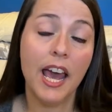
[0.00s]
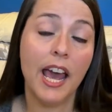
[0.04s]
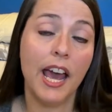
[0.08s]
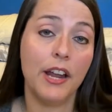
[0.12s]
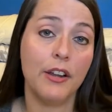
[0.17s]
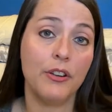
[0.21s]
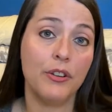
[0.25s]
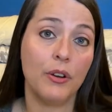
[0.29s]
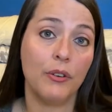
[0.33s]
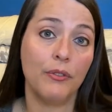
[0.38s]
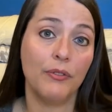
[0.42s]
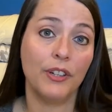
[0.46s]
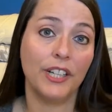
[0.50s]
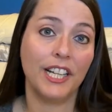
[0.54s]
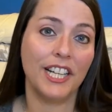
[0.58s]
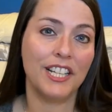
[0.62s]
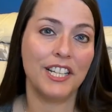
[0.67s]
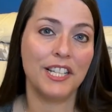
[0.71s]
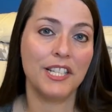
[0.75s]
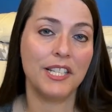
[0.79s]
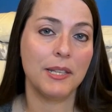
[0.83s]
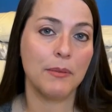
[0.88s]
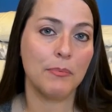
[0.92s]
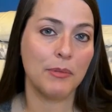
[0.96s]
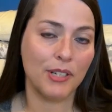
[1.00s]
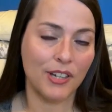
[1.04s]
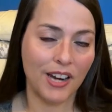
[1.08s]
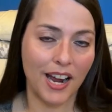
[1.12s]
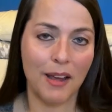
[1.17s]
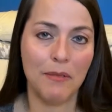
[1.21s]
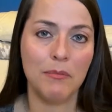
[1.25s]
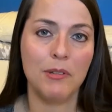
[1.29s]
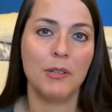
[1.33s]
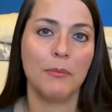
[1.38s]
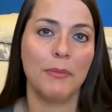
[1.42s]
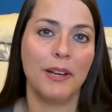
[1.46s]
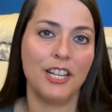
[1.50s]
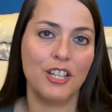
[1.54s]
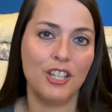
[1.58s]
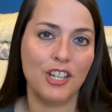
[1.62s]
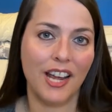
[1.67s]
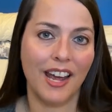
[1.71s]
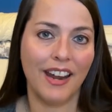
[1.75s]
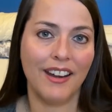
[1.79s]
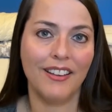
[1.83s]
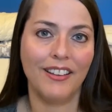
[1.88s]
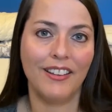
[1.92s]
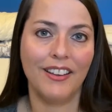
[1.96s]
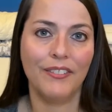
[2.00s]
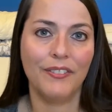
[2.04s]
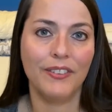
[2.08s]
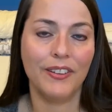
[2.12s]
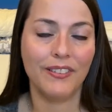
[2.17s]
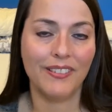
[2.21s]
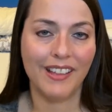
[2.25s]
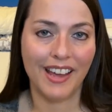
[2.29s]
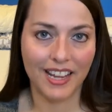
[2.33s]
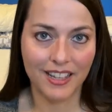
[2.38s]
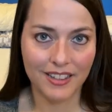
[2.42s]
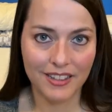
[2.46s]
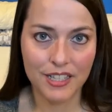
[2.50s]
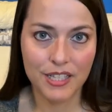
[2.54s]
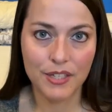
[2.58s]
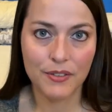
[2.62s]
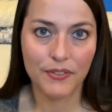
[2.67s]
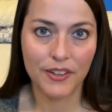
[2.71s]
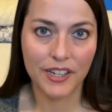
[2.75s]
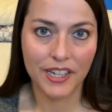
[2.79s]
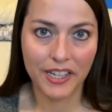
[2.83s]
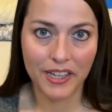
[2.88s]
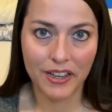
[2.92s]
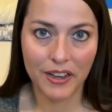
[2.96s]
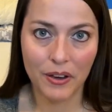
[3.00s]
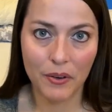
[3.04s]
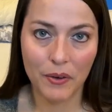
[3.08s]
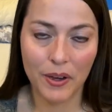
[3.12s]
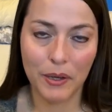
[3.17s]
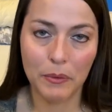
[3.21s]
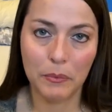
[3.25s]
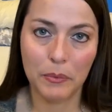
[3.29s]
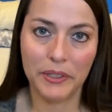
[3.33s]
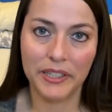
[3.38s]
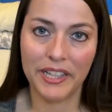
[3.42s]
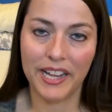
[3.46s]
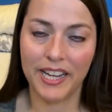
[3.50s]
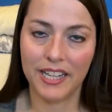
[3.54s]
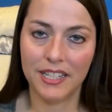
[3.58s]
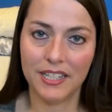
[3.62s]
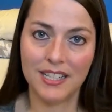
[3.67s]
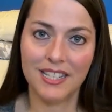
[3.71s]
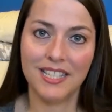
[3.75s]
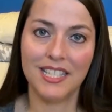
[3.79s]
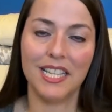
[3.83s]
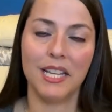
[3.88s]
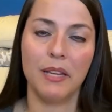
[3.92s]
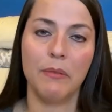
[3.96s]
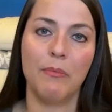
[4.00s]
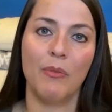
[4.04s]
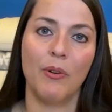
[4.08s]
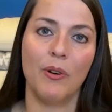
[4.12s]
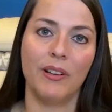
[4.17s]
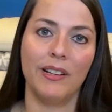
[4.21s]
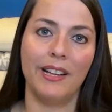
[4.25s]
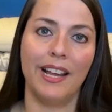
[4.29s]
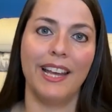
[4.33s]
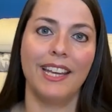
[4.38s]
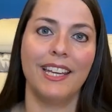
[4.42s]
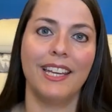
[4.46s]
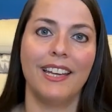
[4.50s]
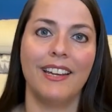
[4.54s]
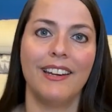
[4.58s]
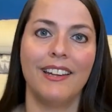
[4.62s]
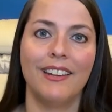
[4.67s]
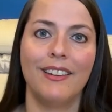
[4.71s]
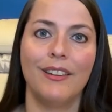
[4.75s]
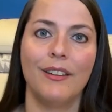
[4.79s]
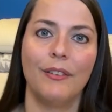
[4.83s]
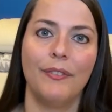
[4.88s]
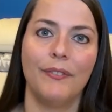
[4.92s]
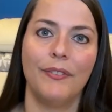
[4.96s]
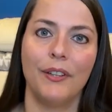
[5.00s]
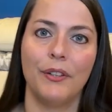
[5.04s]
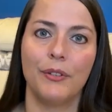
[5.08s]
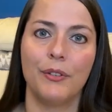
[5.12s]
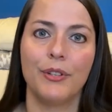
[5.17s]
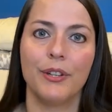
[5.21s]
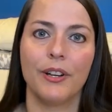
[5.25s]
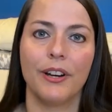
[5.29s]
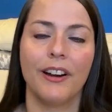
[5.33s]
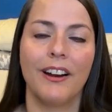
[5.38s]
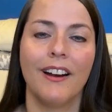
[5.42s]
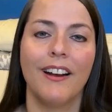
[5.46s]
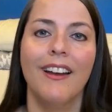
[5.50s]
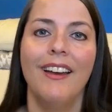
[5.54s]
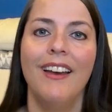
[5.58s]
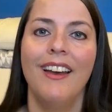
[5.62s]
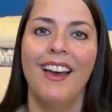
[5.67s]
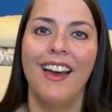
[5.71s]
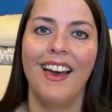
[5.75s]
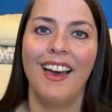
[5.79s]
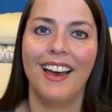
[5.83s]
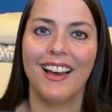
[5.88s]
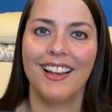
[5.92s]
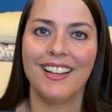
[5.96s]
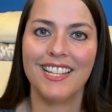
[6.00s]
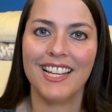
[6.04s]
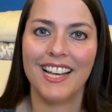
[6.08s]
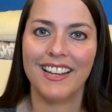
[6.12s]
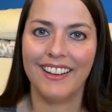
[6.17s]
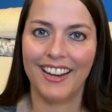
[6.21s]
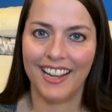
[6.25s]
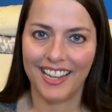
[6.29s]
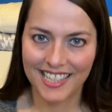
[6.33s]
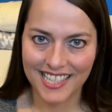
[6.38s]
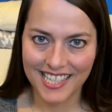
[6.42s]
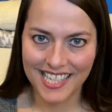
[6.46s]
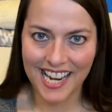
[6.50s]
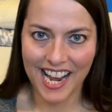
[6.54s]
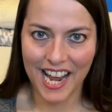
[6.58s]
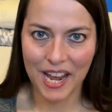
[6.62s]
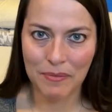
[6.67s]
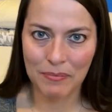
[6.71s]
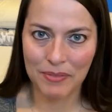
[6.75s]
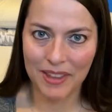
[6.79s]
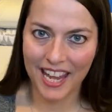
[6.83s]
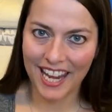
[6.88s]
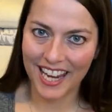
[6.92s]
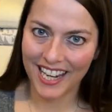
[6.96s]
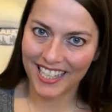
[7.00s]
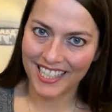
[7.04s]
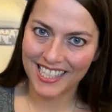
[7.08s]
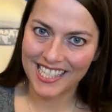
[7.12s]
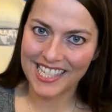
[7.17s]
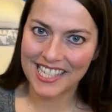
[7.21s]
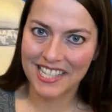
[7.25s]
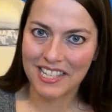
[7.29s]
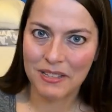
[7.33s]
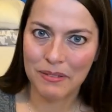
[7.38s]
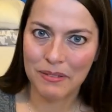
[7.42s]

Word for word: And don't forget to subscribe to my channel if you like this video and would like to see more like it in the future. Until next time, thanks.